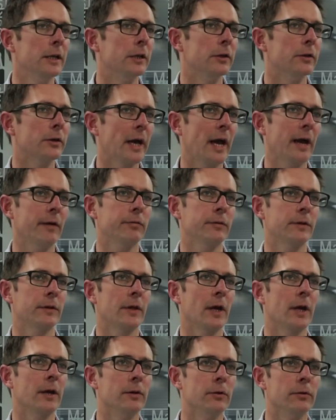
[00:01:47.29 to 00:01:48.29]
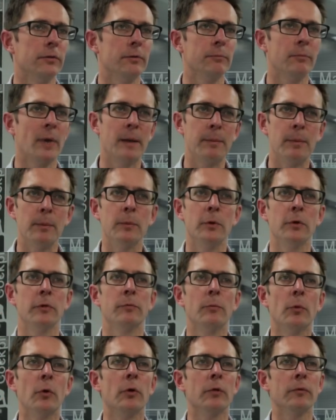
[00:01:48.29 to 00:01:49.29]
look after those and maybe
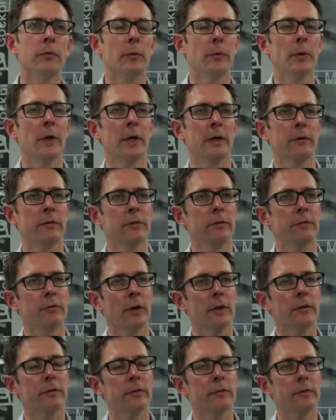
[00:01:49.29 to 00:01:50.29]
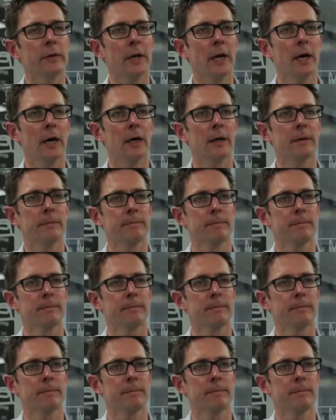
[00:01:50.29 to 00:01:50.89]
move more of the work to the front of the car.